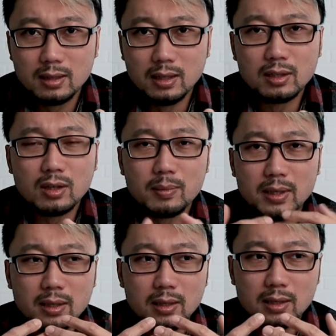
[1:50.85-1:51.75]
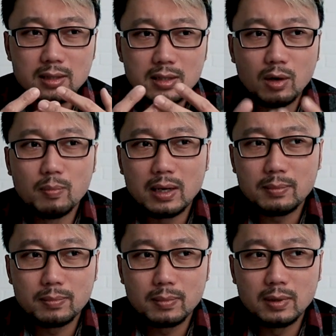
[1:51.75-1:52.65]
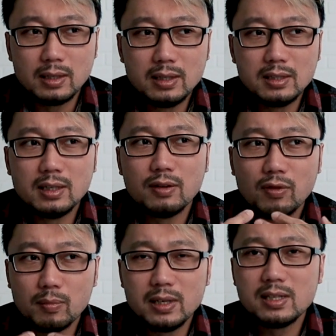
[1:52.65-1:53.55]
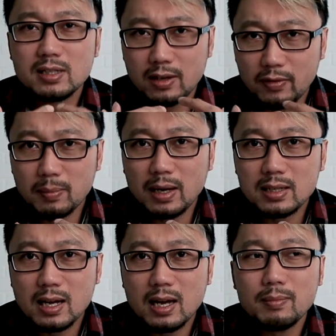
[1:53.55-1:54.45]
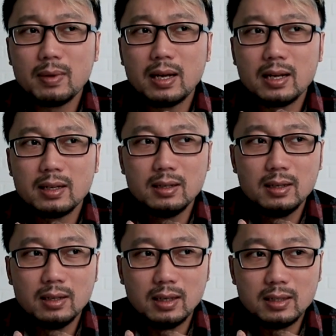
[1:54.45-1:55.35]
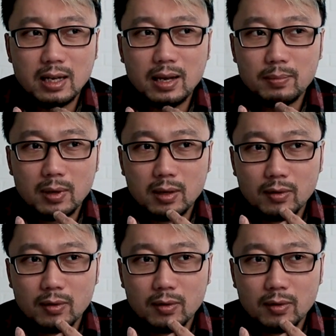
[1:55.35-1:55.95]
it's gonna be so much easier for me, saving my time, and it have